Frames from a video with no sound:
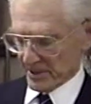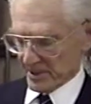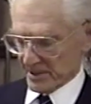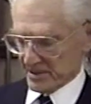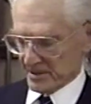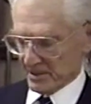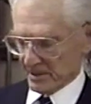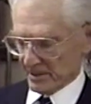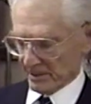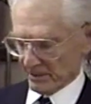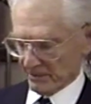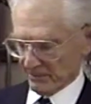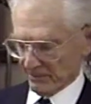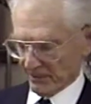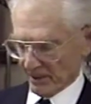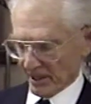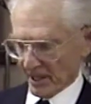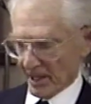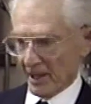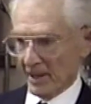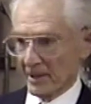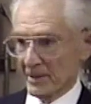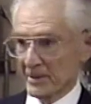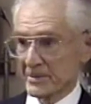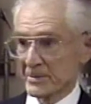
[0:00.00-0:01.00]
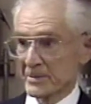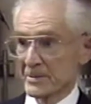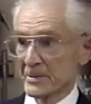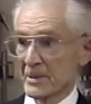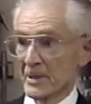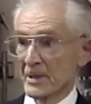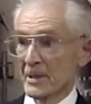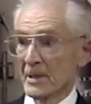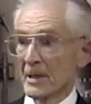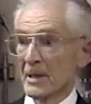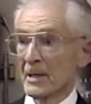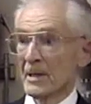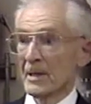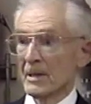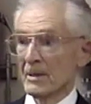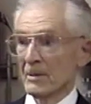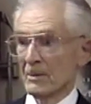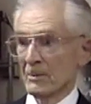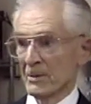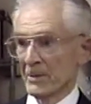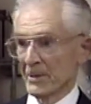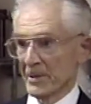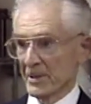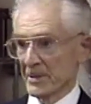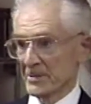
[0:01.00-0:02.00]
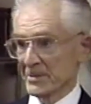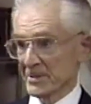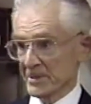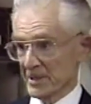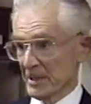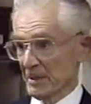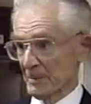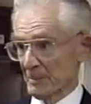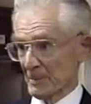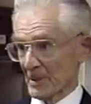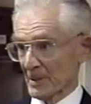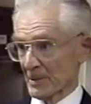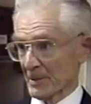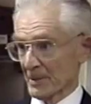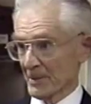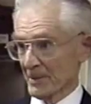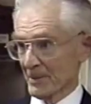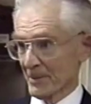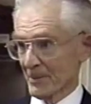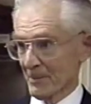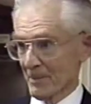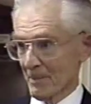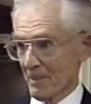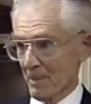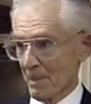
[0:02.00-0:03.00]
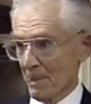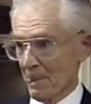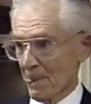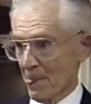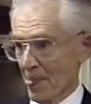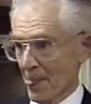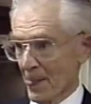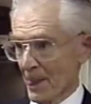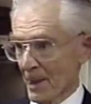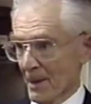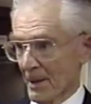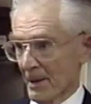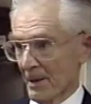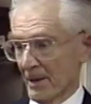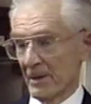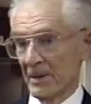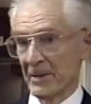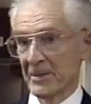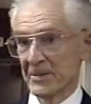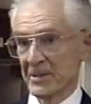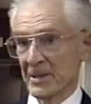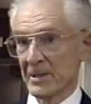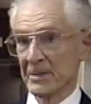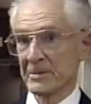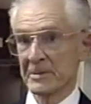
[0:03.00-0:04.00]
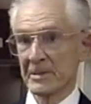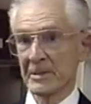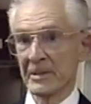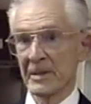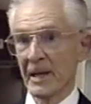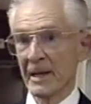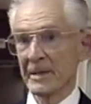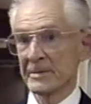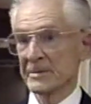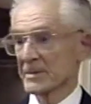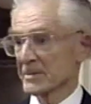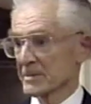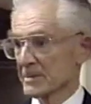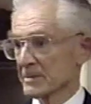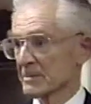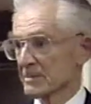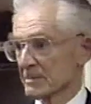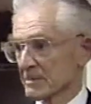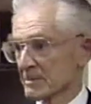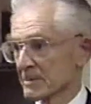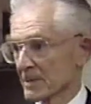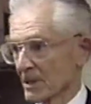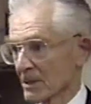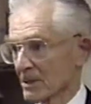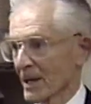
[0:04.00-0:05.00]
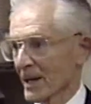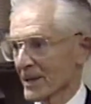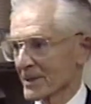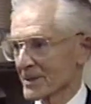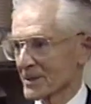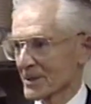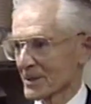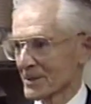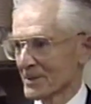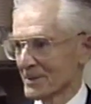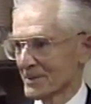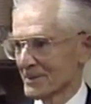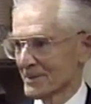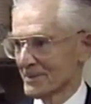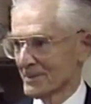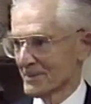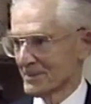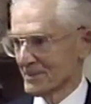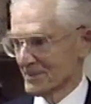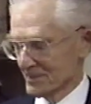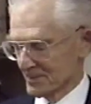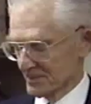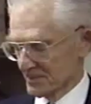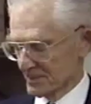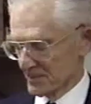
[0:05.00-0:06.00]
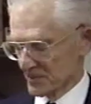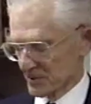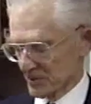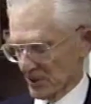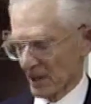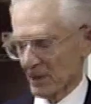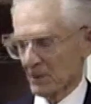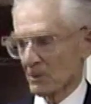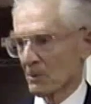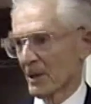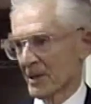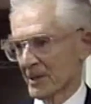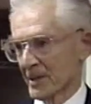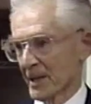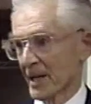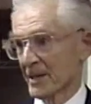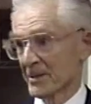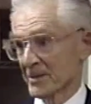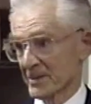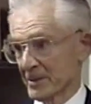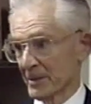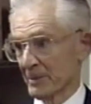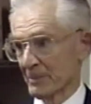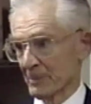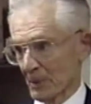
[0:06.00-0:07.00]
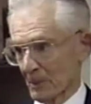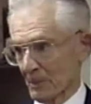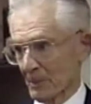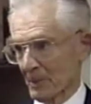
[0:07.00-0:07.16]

been recruiting for a year or two, off and on, and when I had accumulated germinal